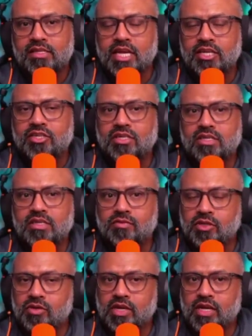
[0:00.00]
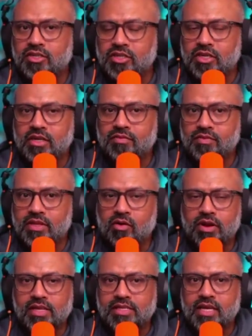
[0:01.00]
sessions, which you can share with the
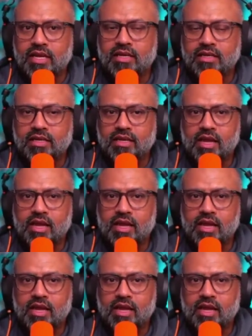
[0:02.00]
audience here?